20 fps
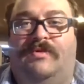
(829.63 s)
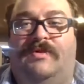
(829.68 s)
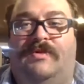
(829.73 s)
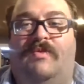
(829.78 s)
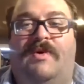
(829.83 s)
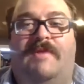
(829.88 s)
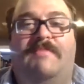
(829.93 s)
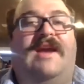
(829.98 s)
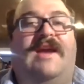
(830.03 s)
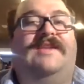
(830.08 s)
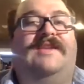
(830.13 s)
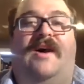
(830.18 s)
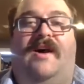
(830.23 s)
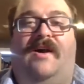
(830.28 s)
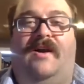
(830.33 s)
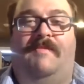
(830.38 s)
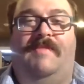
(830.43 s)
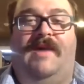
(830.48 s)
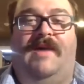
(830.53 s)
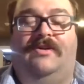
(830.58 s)
we may
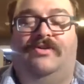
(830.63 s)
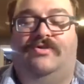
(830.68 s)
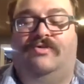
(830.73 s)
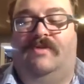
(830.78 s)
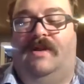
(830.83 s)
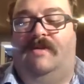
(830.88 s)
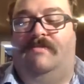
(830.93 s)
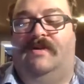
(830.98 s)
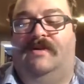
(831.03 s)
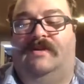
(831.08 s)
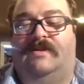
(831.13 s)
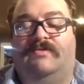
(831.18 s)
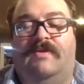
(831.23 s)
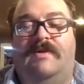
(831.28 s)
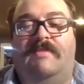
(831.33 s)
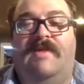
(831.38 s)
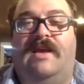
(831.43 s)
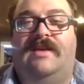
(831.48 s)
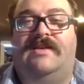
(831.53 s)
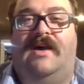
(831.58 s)
talk about treatments, we
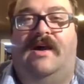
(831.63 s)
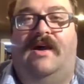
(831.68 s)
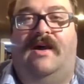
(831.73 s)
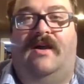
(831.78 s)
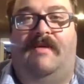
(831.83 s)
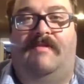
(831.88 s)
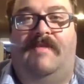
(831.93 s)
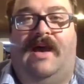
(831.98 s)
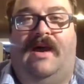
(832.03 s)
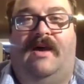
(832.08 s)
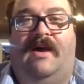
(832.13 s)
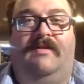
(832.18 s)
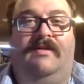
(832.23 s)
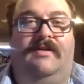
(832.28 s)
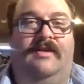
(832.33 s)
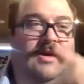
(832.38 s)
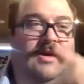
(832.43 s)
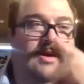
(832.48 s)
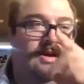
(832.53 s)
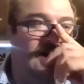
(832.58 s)
may talk about
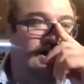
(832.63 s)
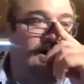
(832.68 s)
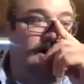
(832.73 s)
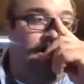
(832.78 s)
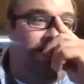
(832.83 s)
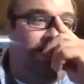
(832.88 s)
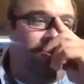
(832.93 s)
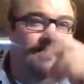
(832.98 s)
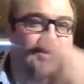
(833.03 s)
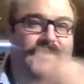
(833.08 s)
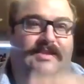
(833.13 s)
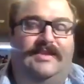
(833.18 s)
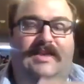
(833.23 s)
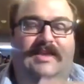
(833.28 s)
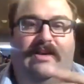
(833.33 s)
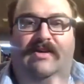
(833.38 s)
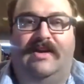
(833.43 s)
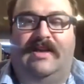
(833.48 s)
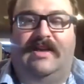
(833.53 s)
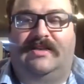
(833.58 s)
the
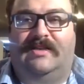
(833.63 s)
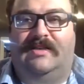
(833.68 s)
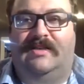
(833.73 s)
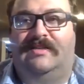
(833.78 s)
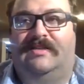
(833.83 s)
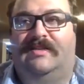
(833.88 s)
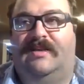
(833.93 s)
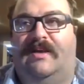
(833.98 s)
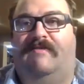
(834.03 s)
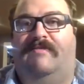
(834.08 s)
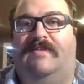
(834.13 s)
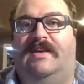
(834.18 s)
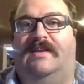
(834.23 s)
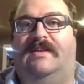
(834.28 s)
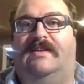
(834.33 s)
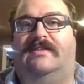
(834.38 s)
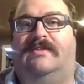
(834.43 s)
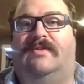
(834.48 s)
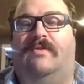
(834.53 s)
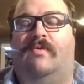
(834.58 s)
seriousness of
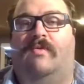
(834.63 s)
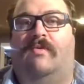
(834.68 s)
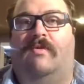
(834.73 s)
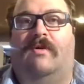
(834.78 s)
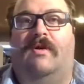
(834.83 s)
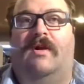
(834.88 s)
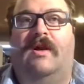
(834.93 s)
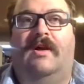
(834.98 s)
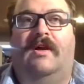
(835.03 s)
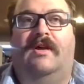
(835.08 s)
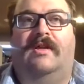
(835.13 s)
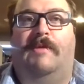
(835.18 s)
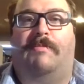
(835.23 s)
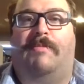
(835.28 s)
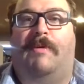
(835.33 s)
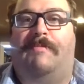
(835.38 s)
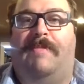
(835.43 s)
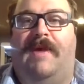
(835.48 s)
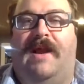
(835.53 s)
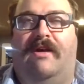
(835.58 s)
this or the
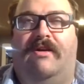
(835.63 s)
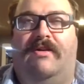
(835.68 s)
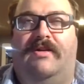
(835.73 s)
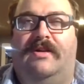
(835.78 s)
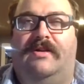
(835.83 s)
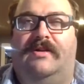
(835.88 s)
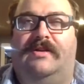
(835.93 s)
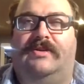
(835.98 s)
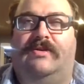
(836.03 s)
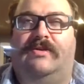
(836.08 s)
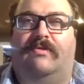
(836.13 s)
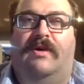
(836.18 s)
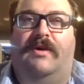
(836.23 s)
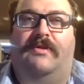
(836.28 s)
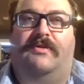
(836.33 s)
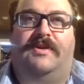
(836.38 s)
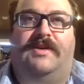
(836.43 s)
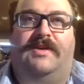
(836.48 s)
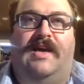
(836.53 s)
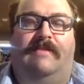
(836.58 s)
preparedness or
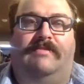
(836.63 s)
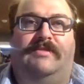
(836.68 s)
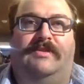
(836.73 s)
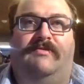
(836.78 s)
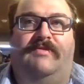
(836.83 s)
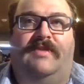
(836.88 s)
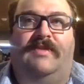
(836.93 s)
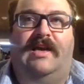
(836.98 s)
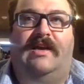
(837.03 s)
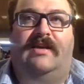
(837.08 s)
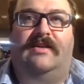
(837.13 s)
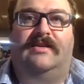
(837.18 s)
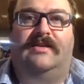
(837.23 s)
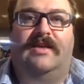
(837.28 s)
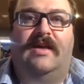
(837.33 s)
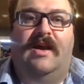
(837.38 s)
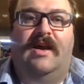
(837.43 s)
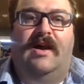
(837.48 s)
other types of things.